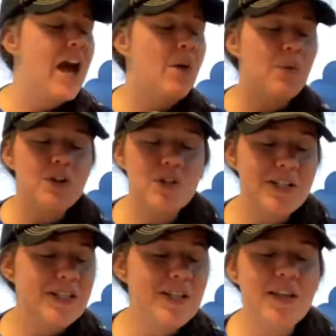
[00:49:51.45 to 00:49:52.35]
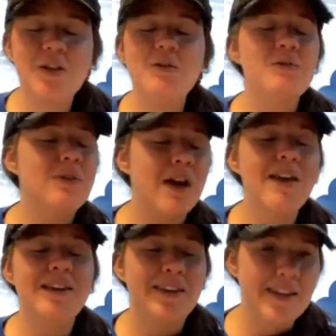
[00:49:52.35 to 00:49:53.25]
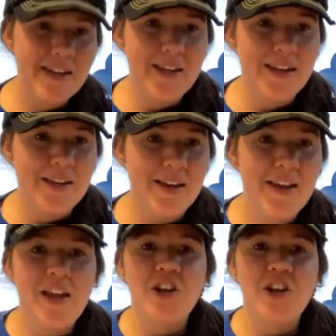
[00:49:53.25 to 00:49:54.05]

I want you to see that you do not need